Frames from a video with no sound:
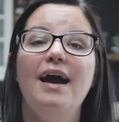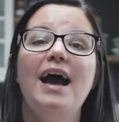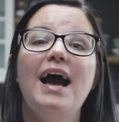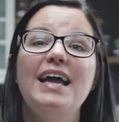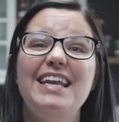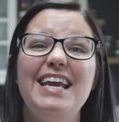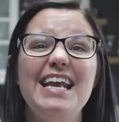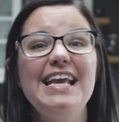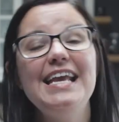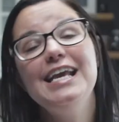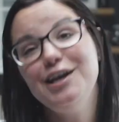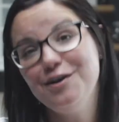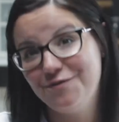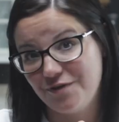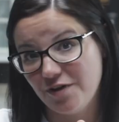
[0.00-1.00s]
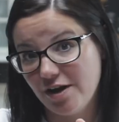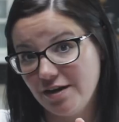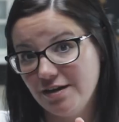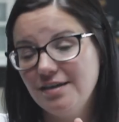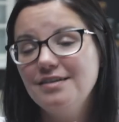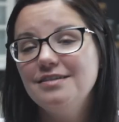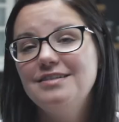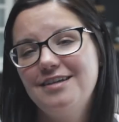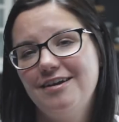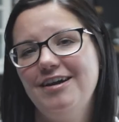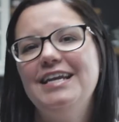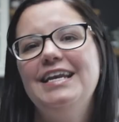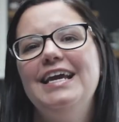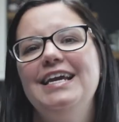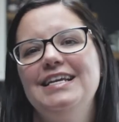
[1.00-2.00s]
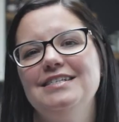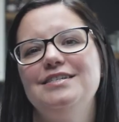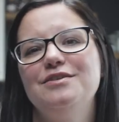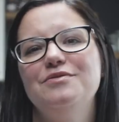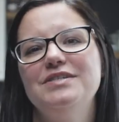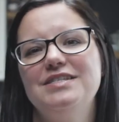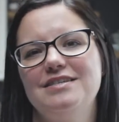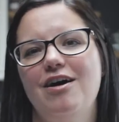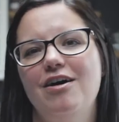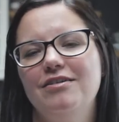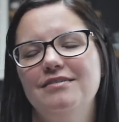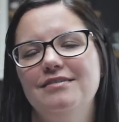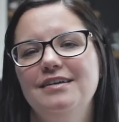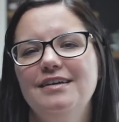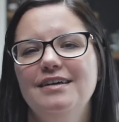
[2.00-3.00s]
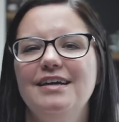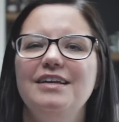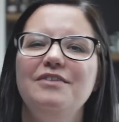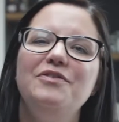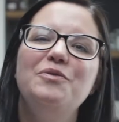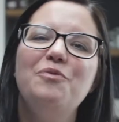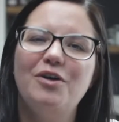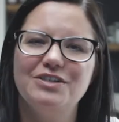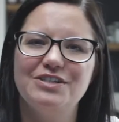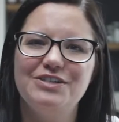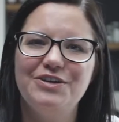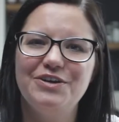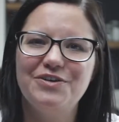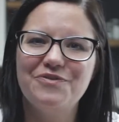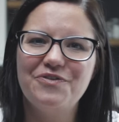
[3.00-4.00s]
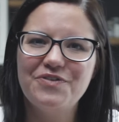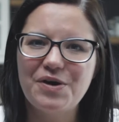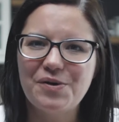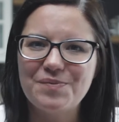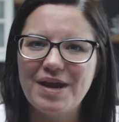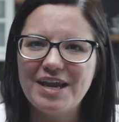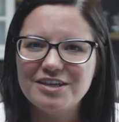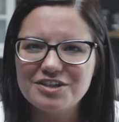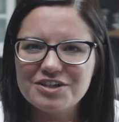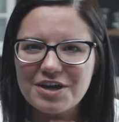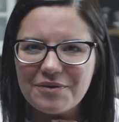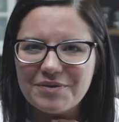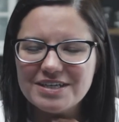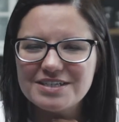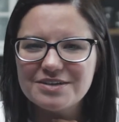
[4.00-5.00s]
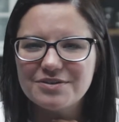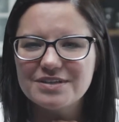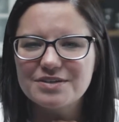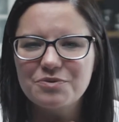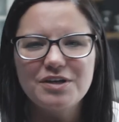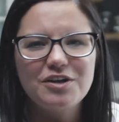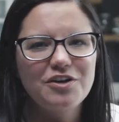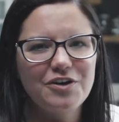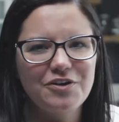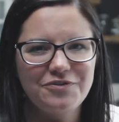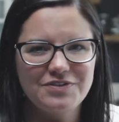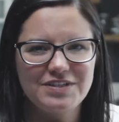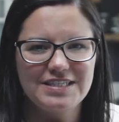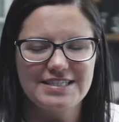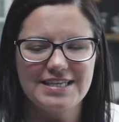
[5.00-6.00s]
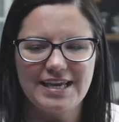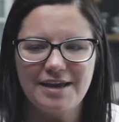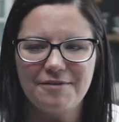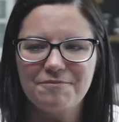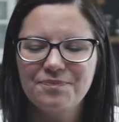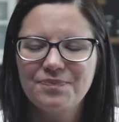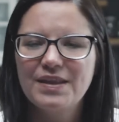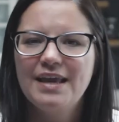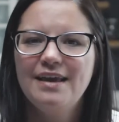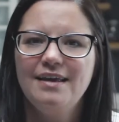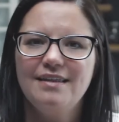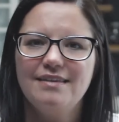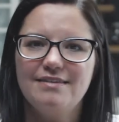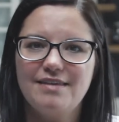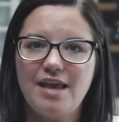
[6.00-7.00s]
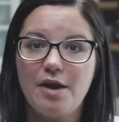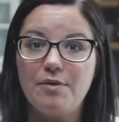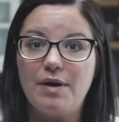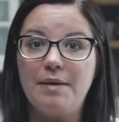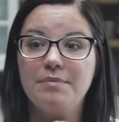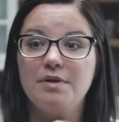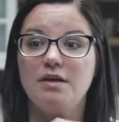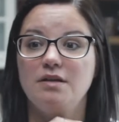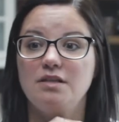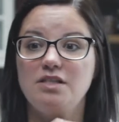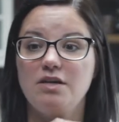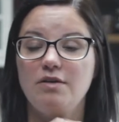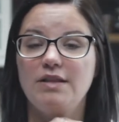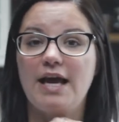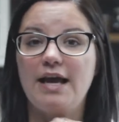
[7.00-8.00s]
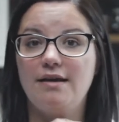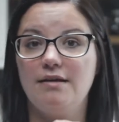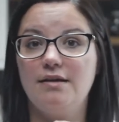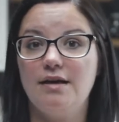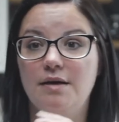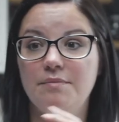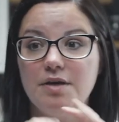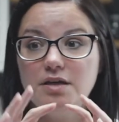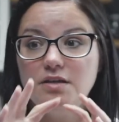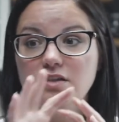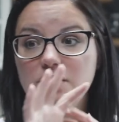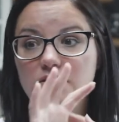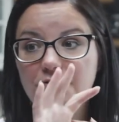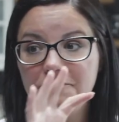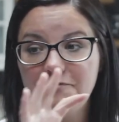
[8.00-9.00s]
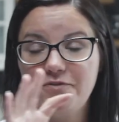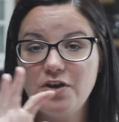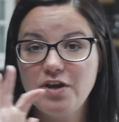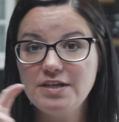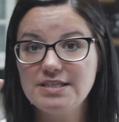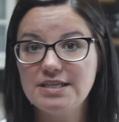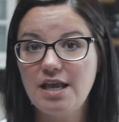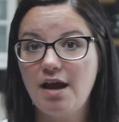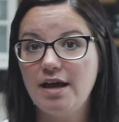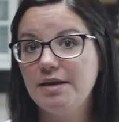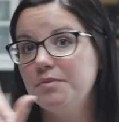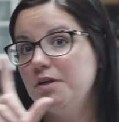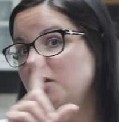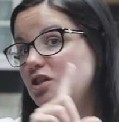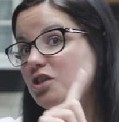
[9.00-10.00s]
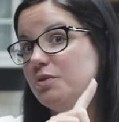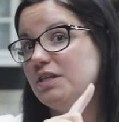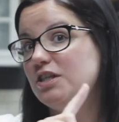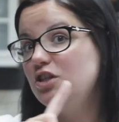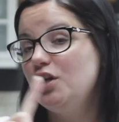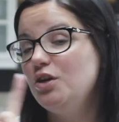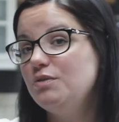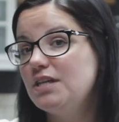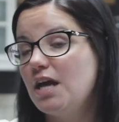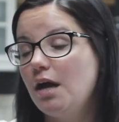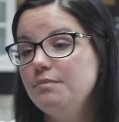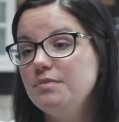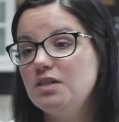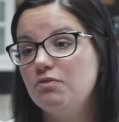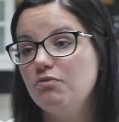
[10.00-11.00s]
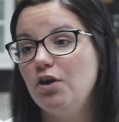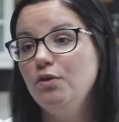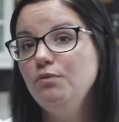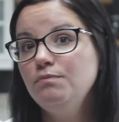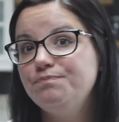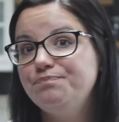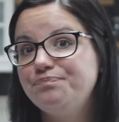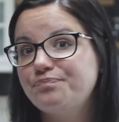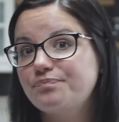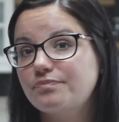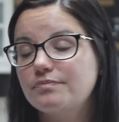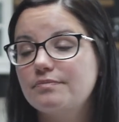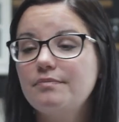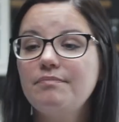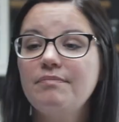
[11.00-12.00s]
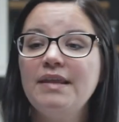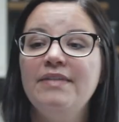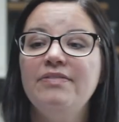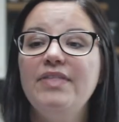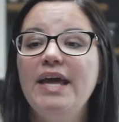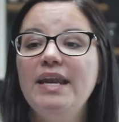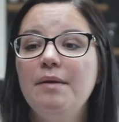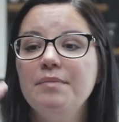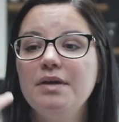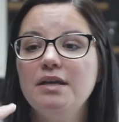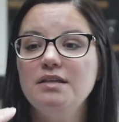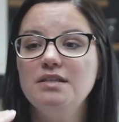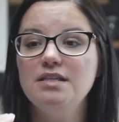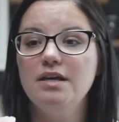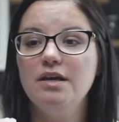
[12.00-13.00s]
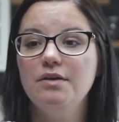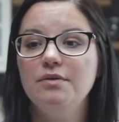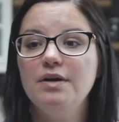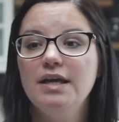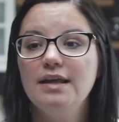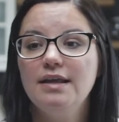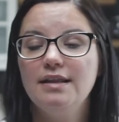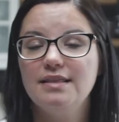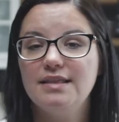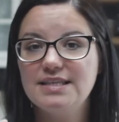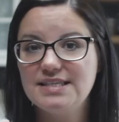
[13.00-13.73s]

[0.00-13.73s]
and even turn it into a song. And if you want to, you can film it and show it to us. We'd love to see it. So I'm going to do that. I'm going to do the first line. I'm going to do it 2 times through. Then I'm going to do the